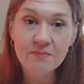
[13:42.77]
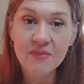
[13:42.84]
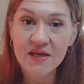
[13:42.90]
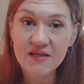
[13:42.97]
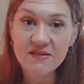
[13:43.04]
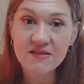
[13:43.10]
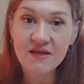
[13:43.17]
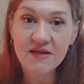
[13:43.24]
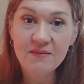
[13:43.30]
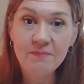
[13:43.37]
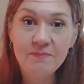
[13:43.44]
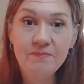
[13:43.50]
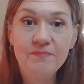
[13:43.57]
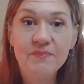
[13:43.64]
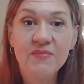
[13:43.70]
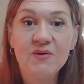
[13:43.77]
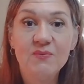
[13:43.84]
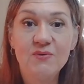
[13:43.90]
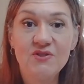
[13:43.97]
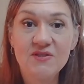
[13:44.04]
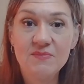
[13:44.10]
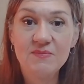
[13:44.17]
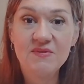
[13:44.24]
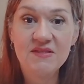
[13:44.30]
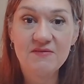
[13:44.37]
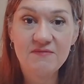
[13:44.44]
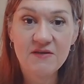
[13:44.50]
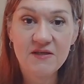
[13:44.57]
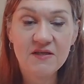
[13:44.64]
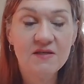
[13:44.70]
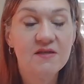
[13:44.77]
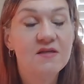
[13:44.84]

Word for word: my time, which is Pacific.